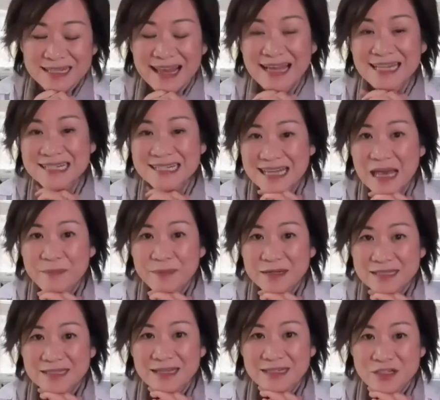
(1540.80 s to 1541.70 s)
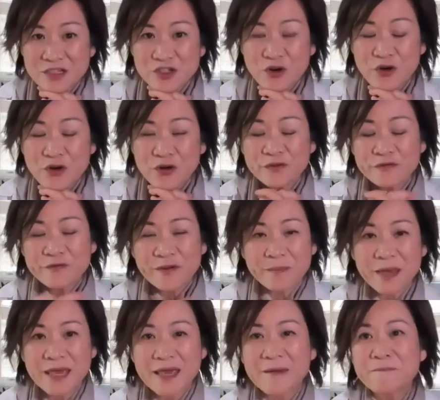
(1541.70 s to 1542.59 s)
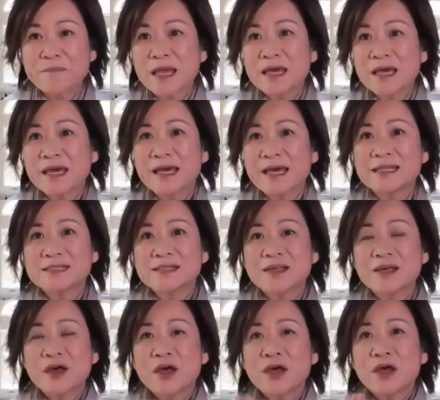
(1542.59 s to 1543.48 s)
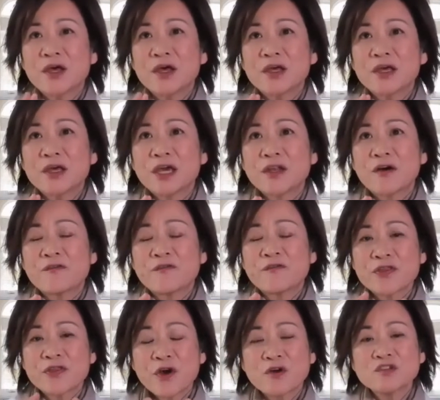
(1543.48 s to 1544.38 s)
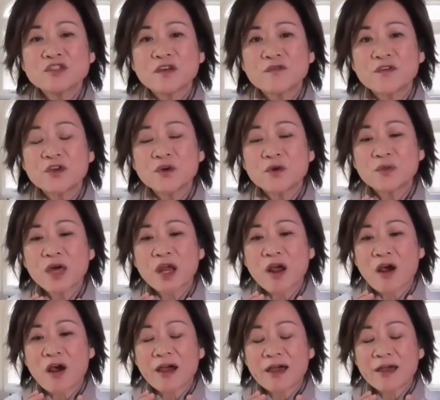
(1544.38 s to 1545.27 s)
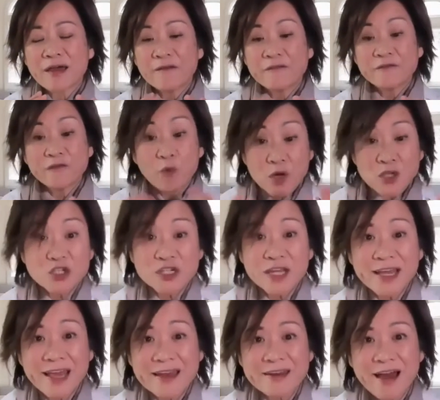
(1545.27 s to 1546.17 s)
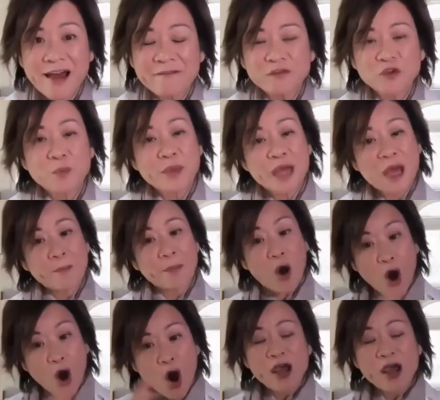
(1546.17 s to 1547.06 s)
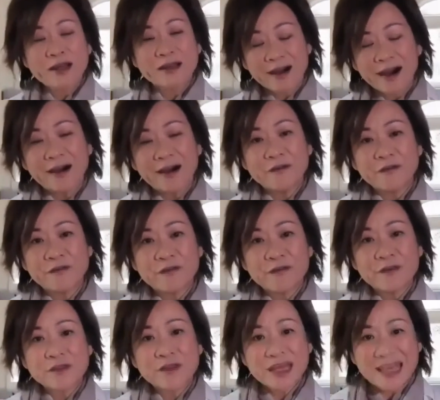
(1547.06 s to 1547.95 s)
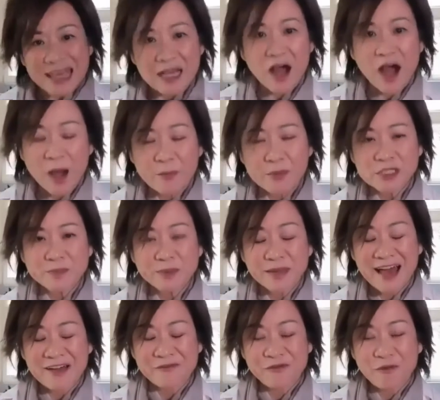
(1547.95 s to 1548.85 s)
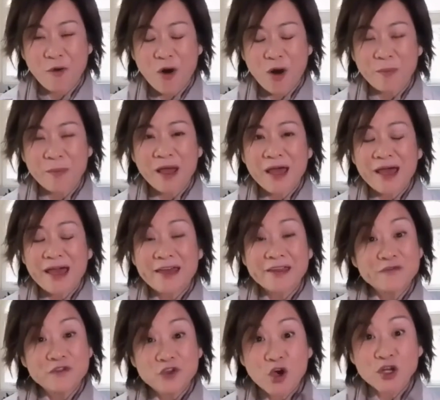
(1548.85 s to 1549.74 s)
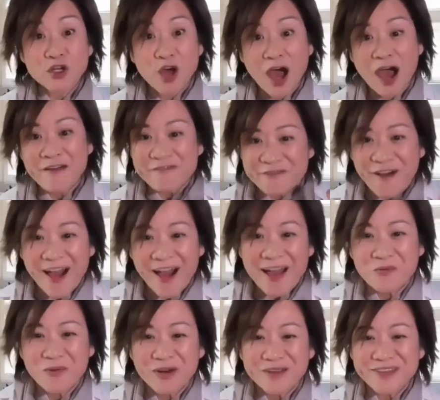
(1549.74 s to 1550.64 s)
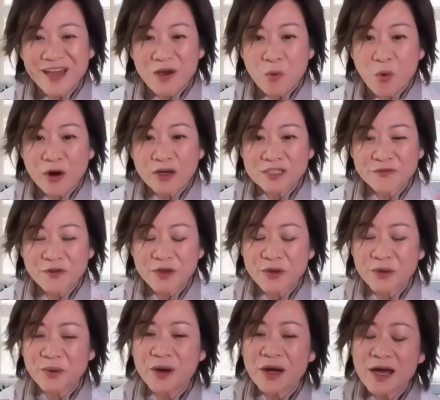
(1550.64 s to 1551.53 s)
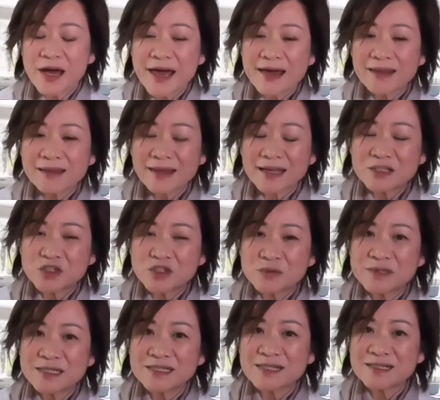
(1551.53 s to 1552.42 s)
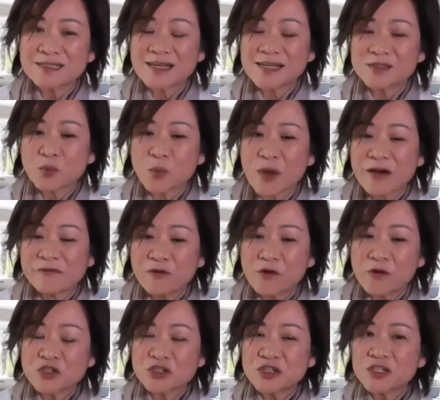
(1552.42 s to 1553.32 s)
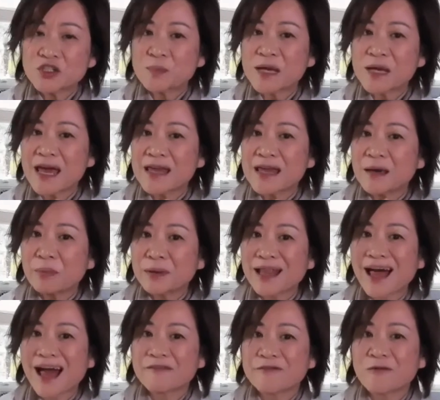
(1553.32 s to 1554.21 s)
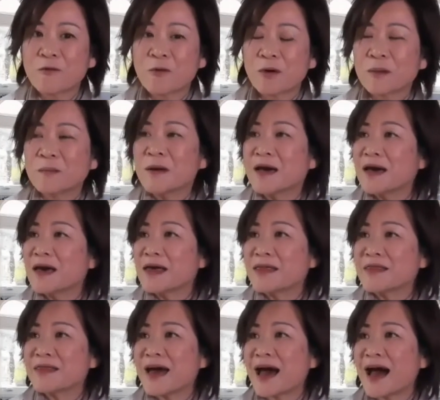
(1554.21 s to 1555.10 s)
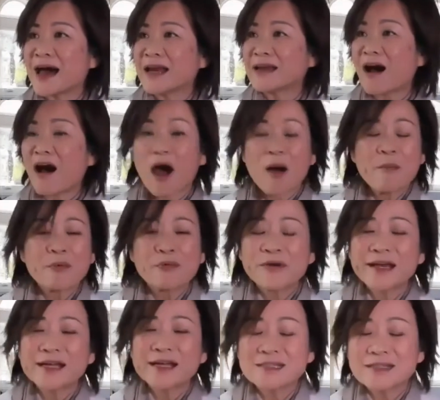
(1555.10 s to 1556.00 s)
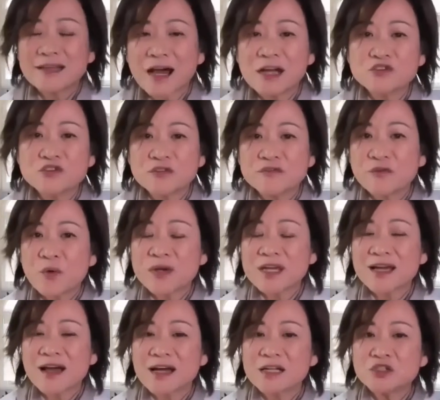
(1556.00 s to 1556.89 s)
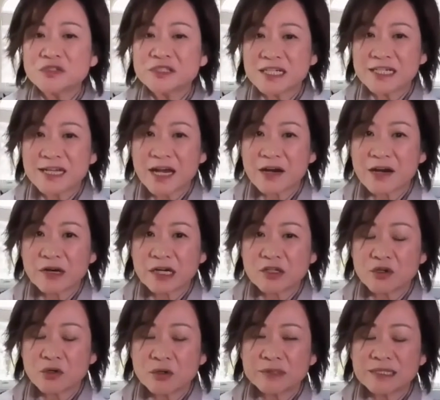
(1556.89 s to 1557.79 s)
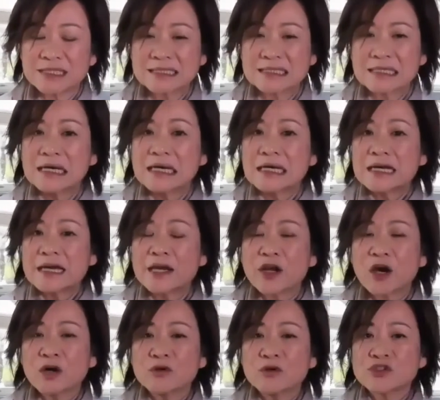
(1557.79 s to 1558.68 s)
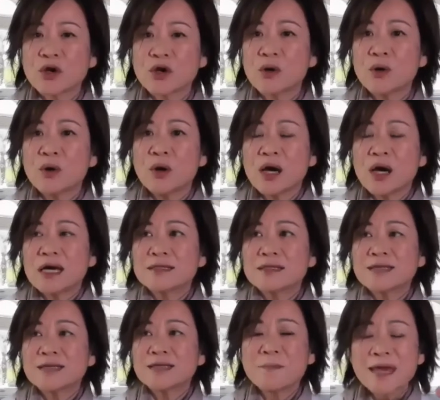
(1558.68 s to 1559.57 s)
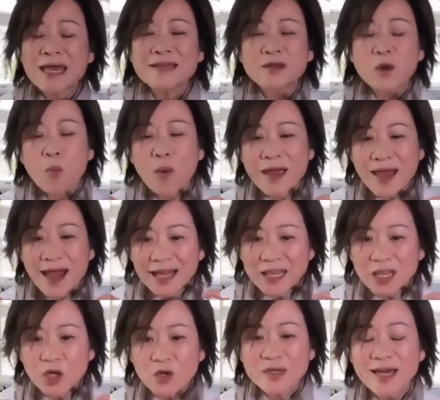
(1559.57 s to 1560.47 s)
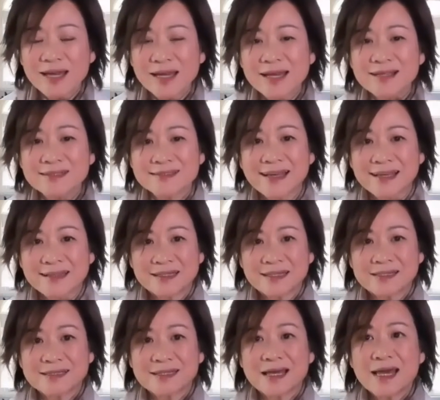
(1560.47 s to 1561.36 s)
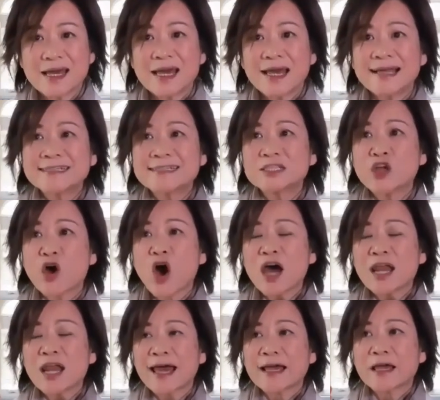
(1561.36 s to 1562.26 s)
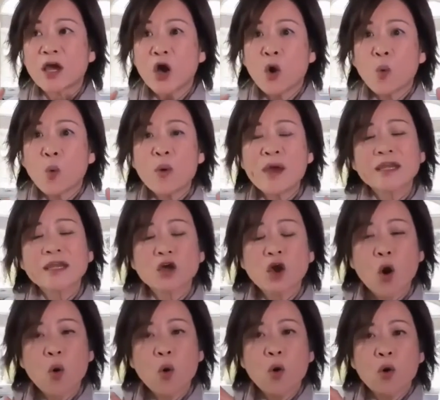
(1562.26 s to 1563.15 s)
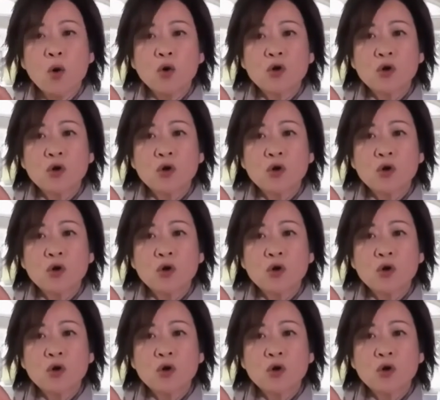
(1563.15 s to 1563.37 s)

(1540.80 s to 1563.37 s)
landscape is concerned, for me, it's, for those of you that are fortunate enough to be a part of the e-commerce platform, and if you're not, find one that works for you. And like Theresa says, we are fortunate to be in a platform that operates in 140 countries and territories. So to me, the way I look at it is like this. It's not like we're going to go